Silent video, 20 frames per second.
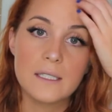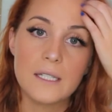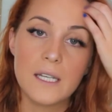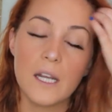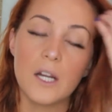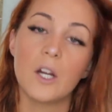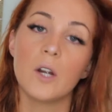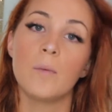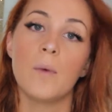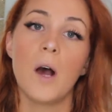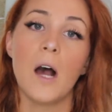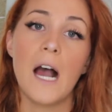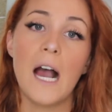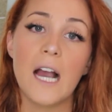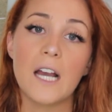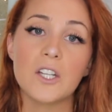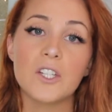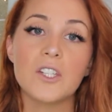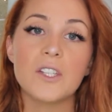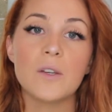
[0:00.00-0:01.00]
Tinkerbell
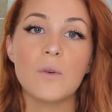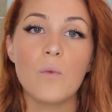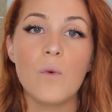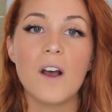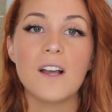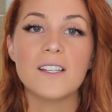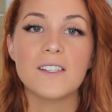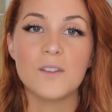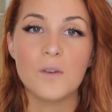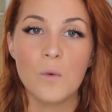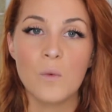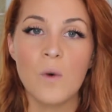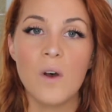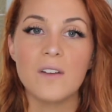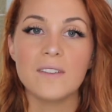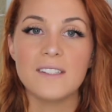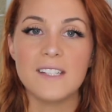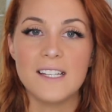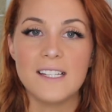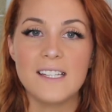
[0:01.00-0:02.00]
actually was to
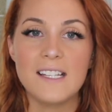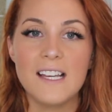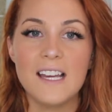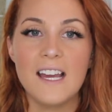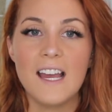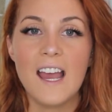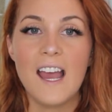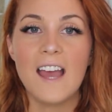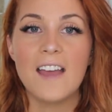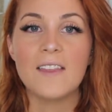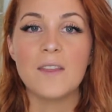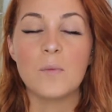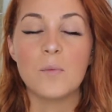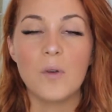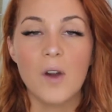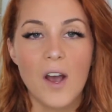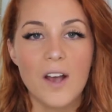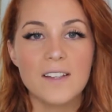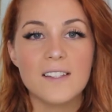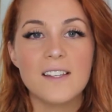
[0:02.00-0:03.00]
Walt Disney and the
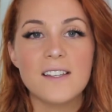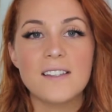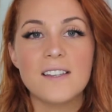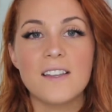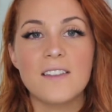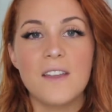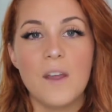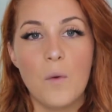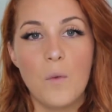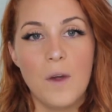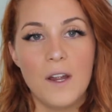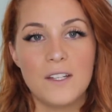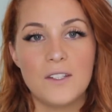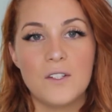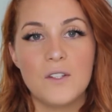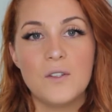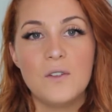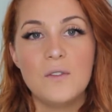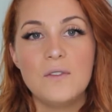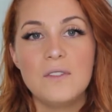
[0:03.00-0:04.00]
process that they went
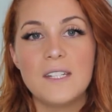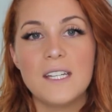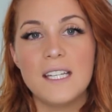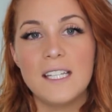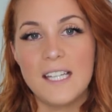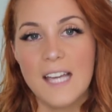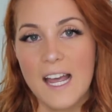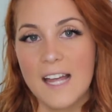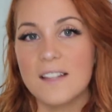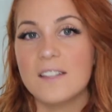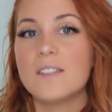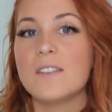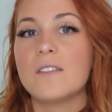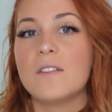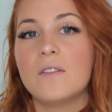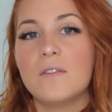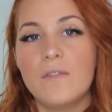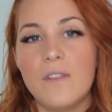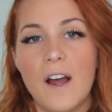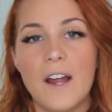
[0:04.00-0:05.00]
to get to
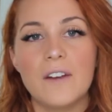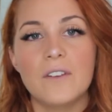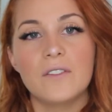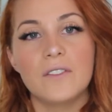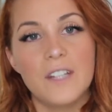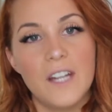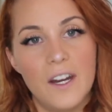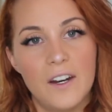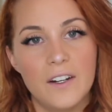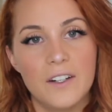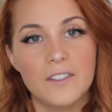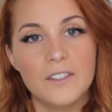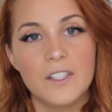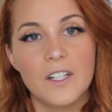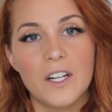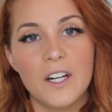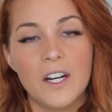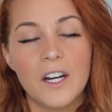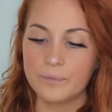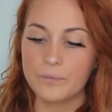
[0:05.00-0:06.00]
the final
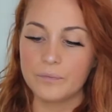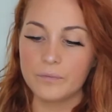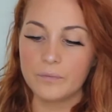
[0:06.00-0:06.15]
character.